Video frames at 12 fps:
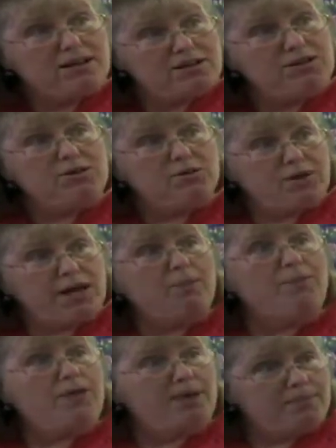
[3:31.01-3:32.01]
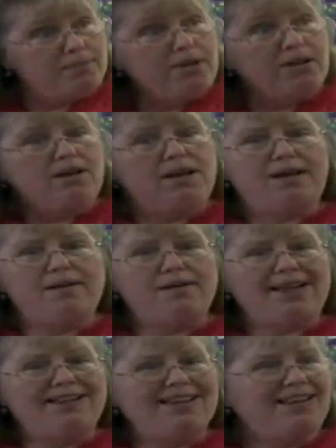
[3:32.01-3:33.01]
to help them
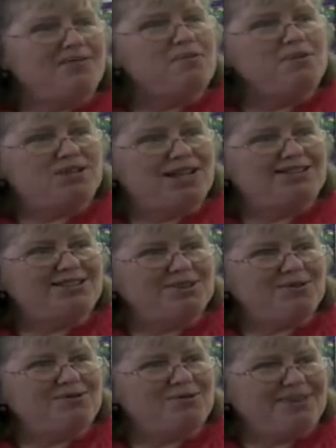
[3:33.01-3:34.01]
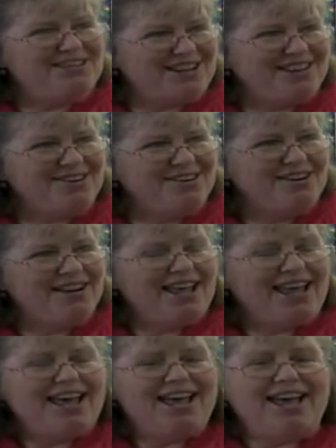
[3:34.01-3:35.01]
and give them a chance to learn from each other.
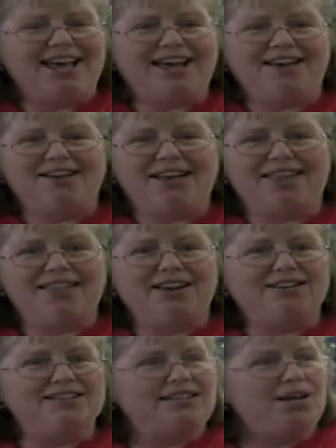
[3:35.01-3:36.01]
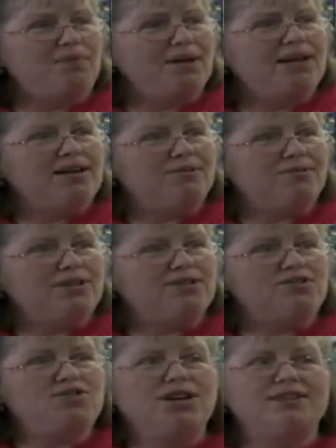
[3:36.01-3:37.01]
And then I'll step in if
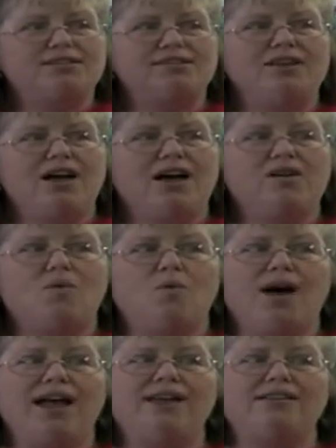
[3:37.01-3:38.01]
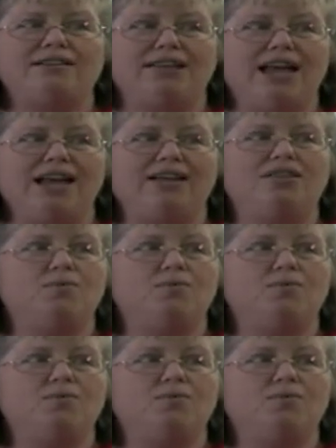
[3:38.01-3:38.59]
it's just not quite getting the